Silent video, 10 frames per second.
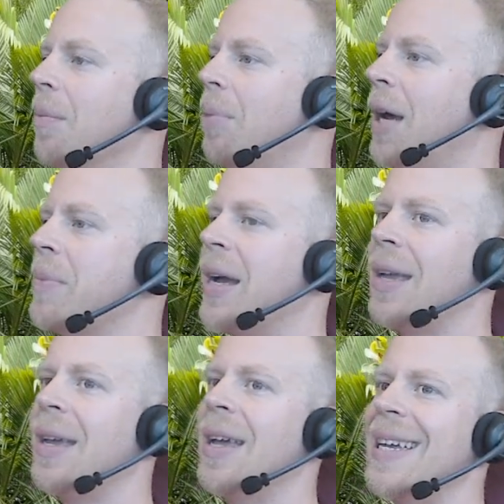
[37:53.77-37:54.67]
by
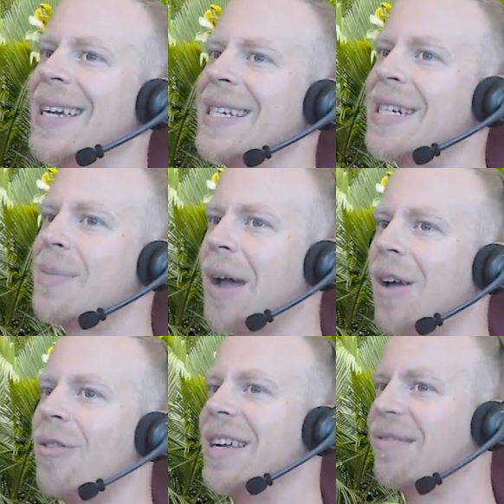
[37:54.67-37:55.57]
my
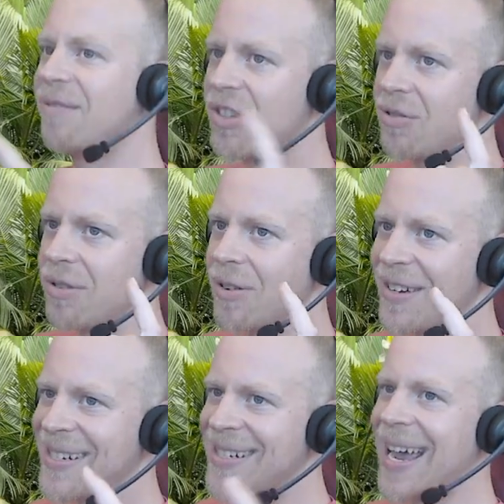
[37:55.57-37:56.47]
aspiring
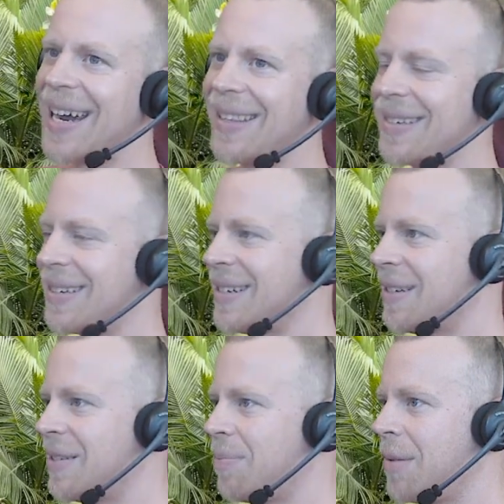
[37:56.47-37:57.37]
junior
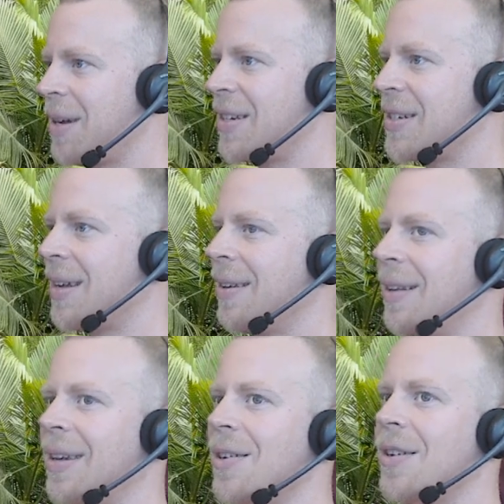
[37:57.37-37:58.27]
scientist, by my
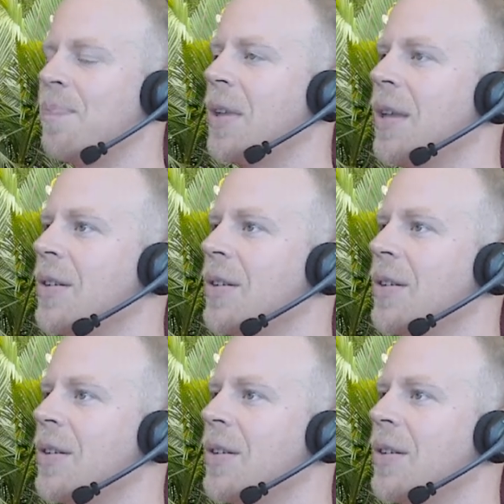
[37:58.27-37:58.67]
son Leon.